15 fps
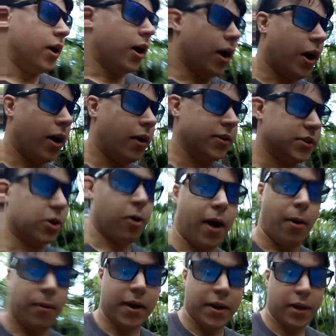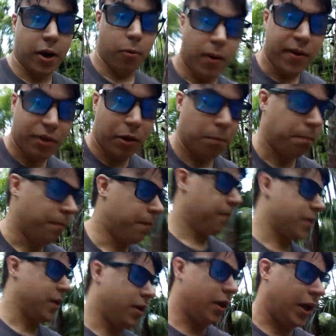uh, so I went in there with them,
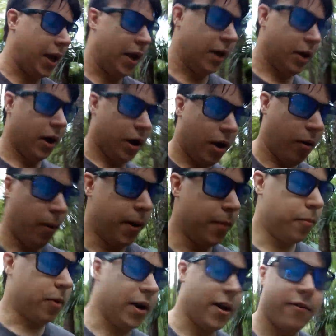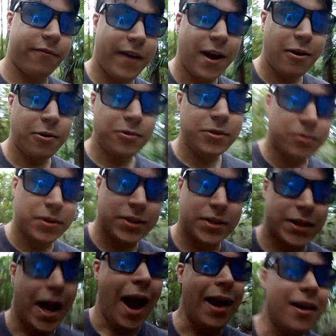and well, what I found was
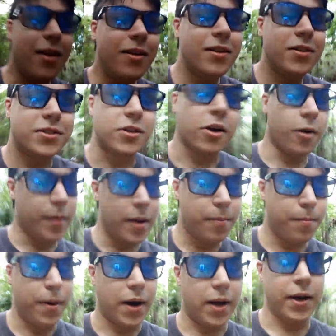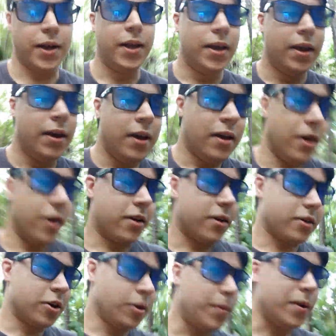kind of disturbing, but it
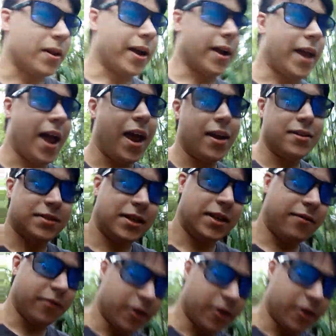could be like, hey Steve,